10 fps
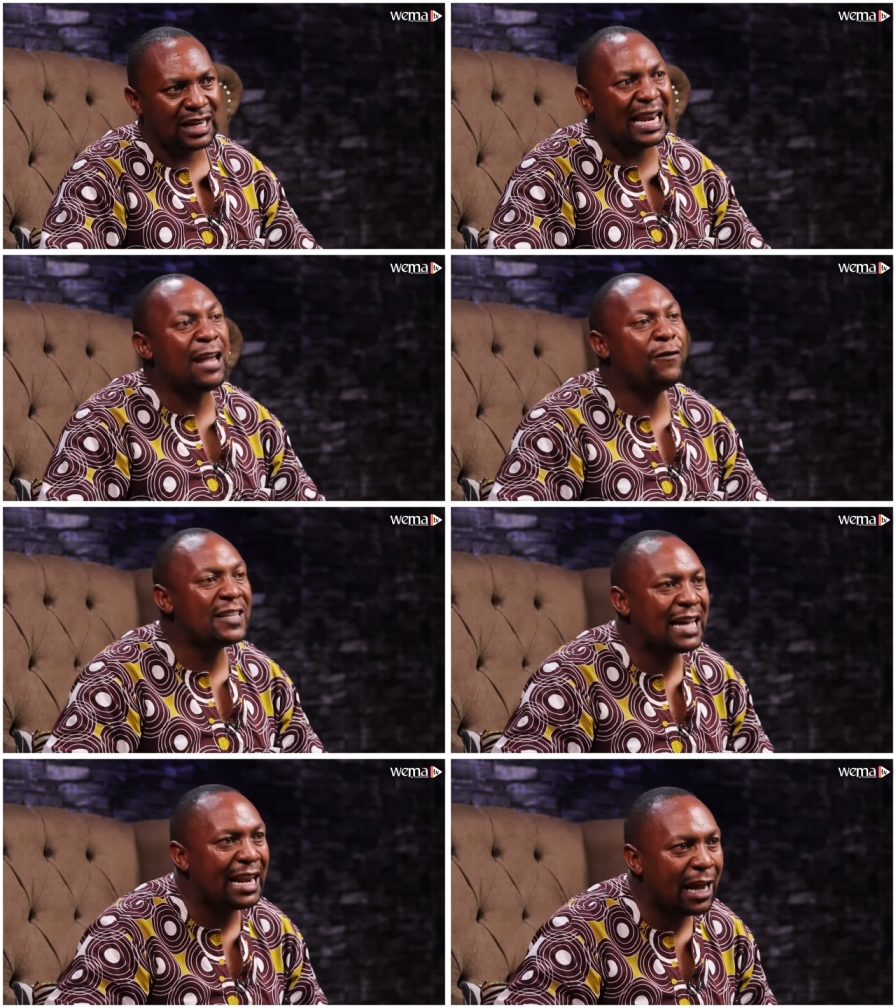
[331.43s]
Life
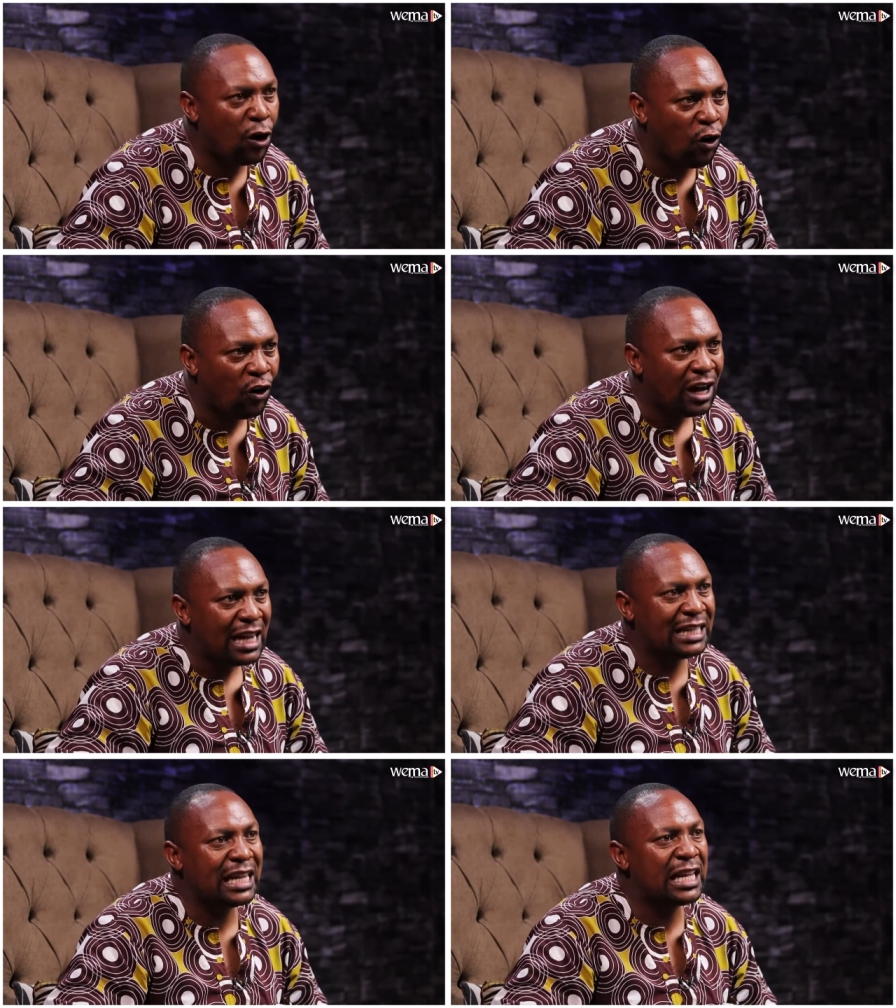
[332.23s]
is an echo,
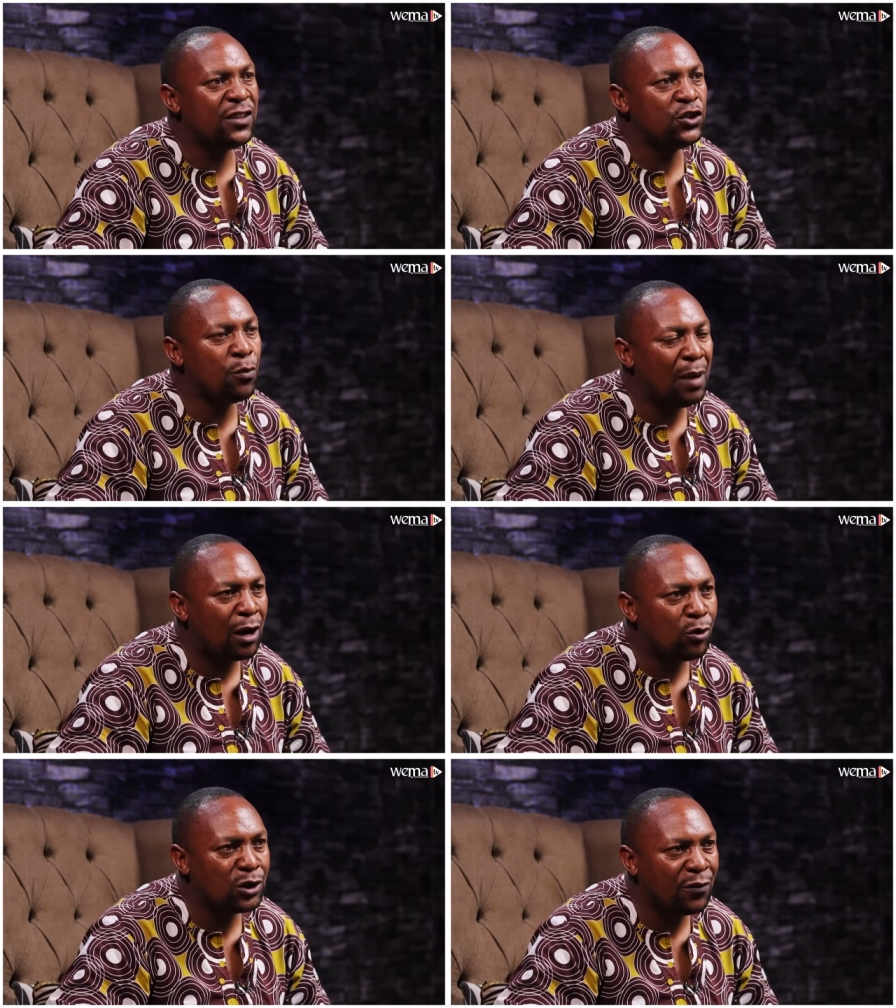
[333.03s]
it gives you
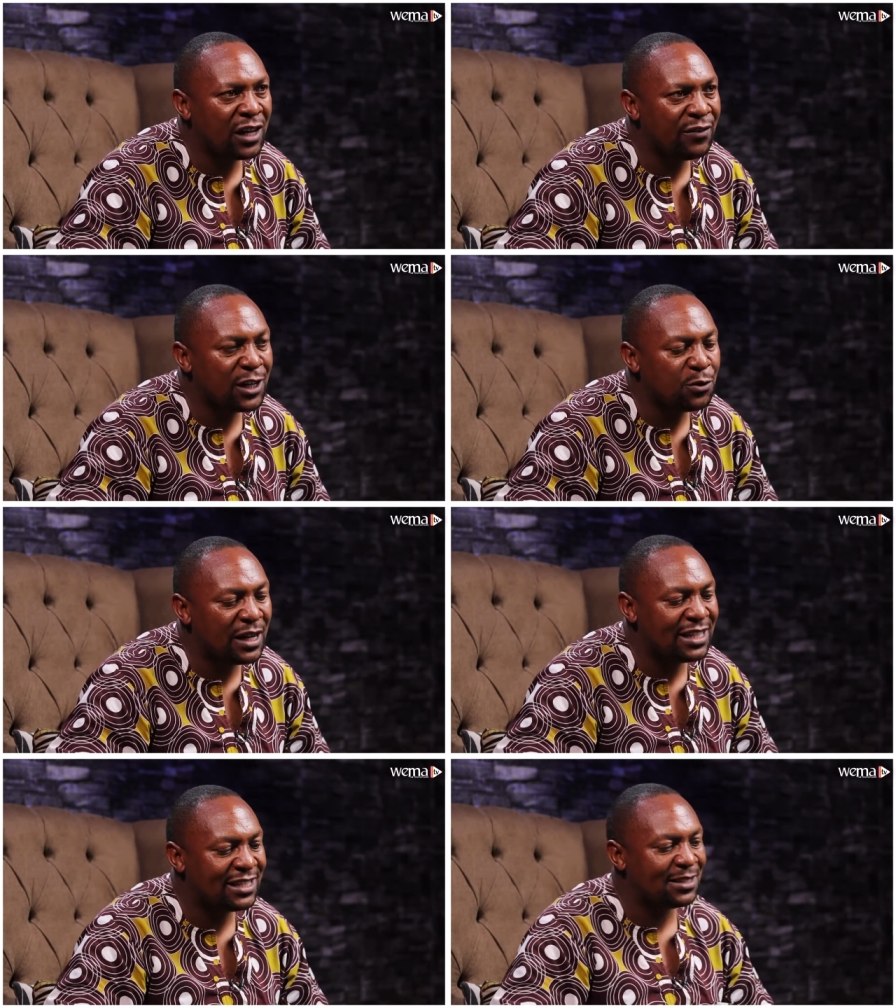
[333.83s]
back what you have given
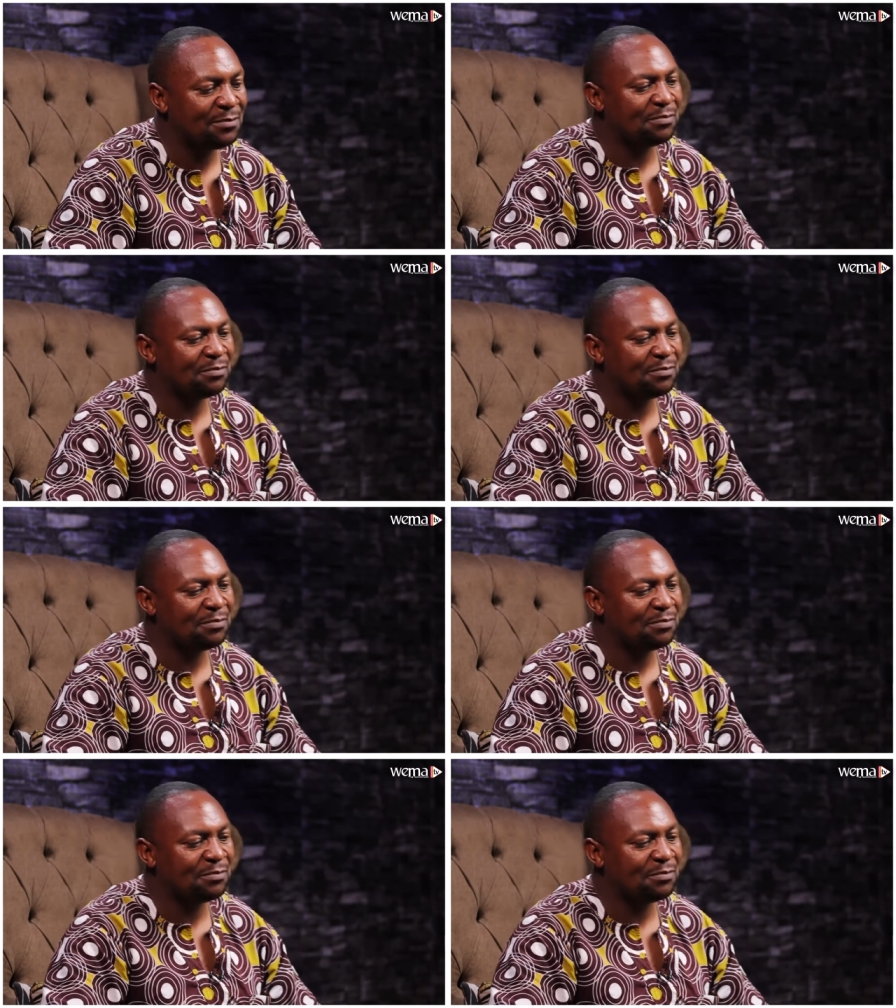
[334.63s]
to it.